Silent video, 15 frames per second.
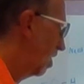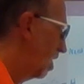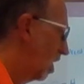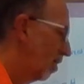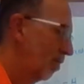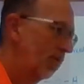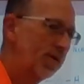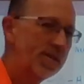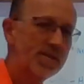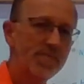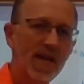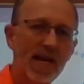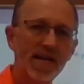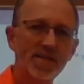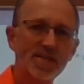number is
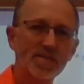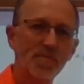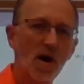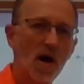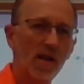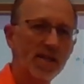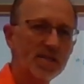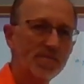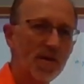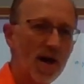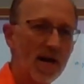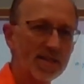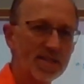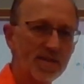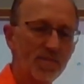made as small as
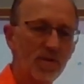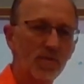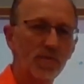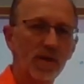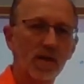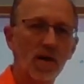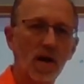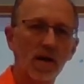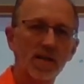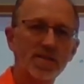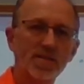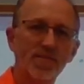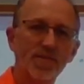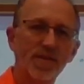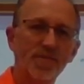possible,
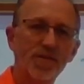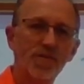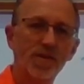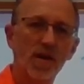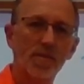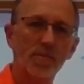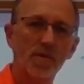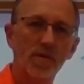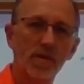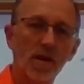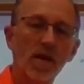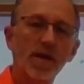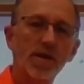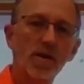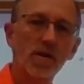regardless of if you number
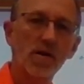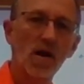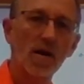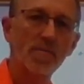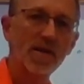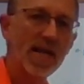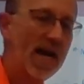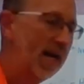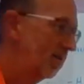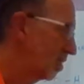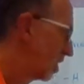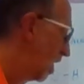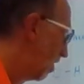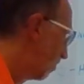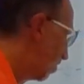your carbon atoms
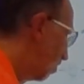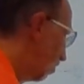left to